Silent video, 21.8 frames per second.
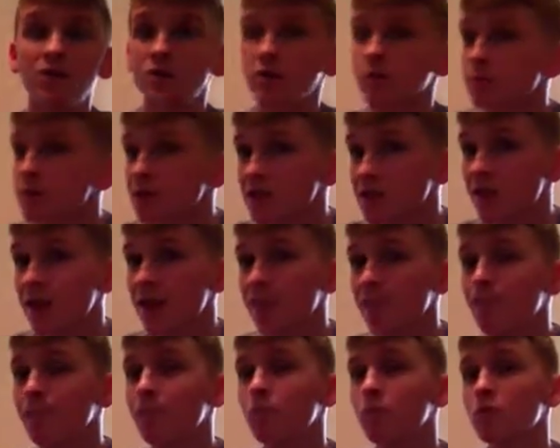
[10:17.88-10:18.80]

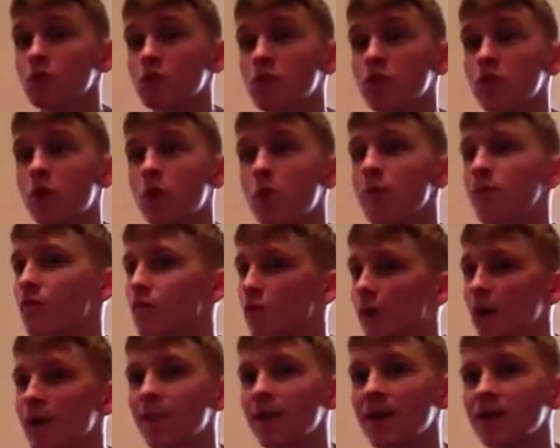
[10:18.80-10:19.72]
SummerSlam was a show with
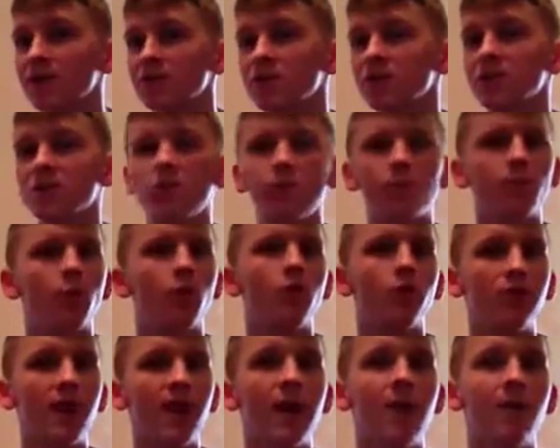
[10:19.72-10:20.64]
great matches that were
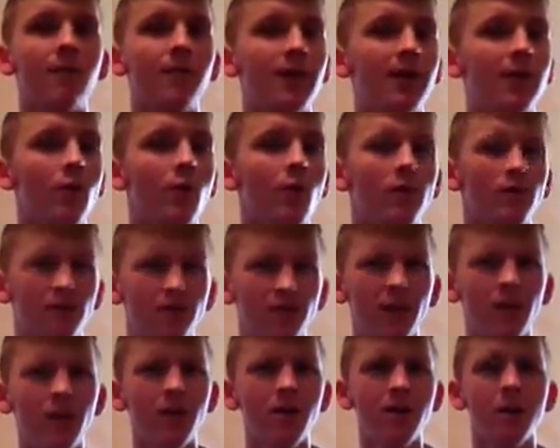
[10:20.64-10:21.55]
brought down by a lot of
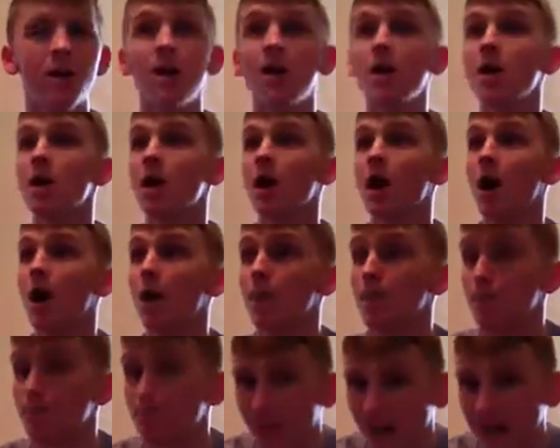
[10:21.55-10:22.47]
filler,
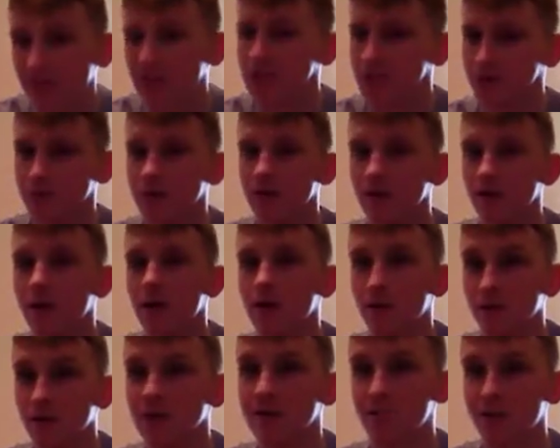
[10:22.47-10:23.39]
imagine
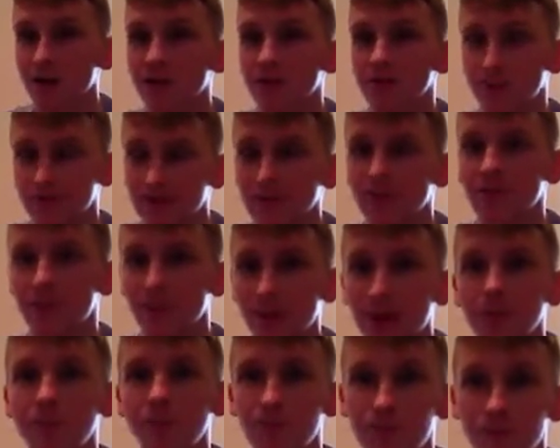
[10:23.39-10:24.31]
these brand-specific
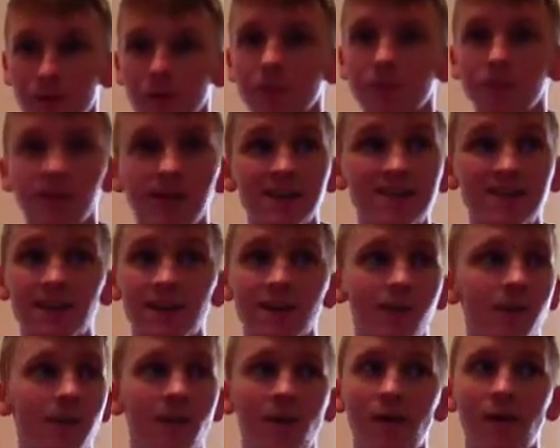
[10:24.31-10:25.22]
pay-per-views. These are going
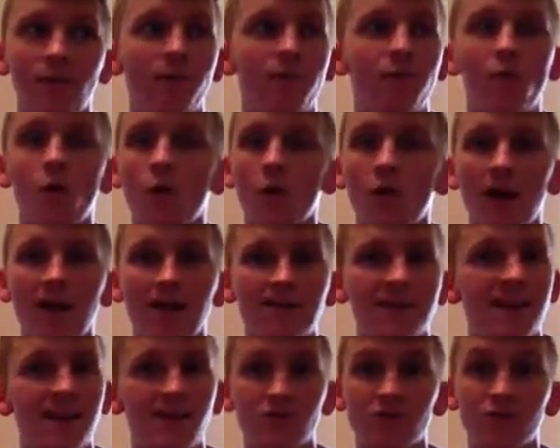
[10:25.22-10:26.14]
to be like 4 out
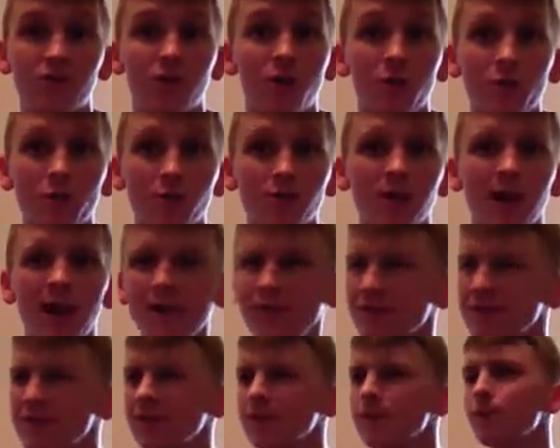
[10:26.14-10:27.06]
of 10 shows. I
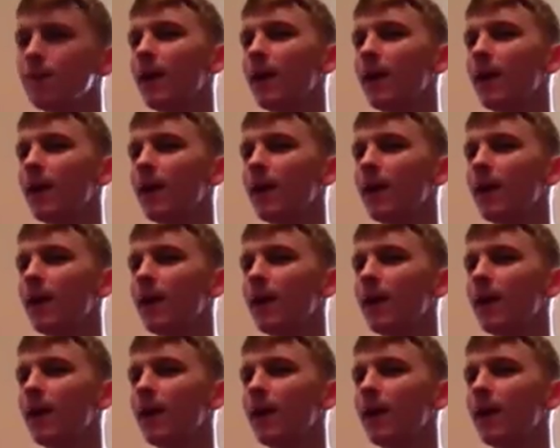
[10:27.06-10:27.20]
haven't seen a